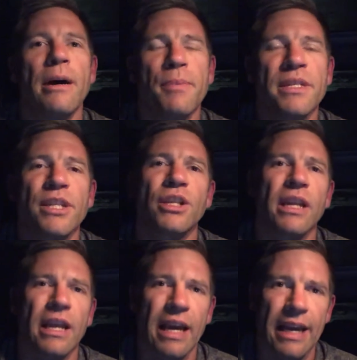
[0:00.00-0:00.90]

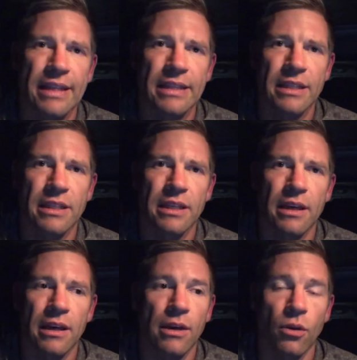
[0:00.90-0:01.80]
positioning and
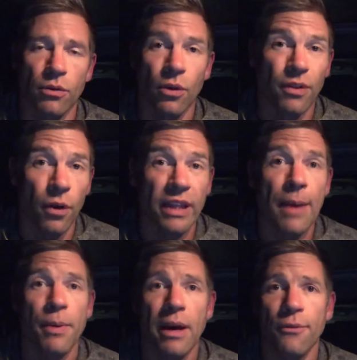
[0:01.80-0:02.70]
on
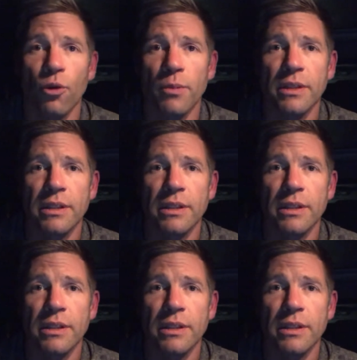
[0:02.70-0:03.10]
that platform,